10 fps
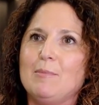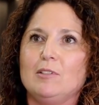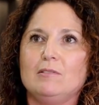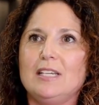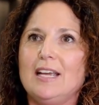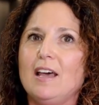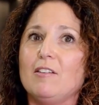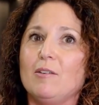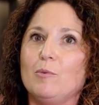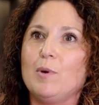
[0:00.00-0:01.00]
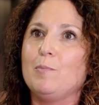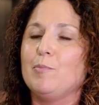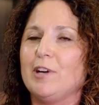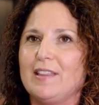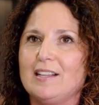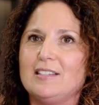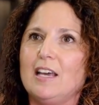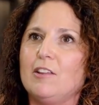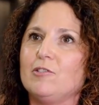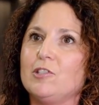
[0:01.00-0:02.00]
and together we bring that
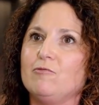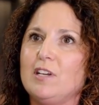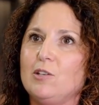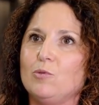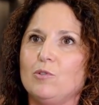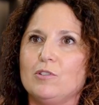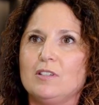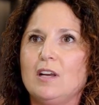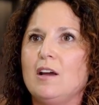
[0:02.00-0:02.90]
together as a resource,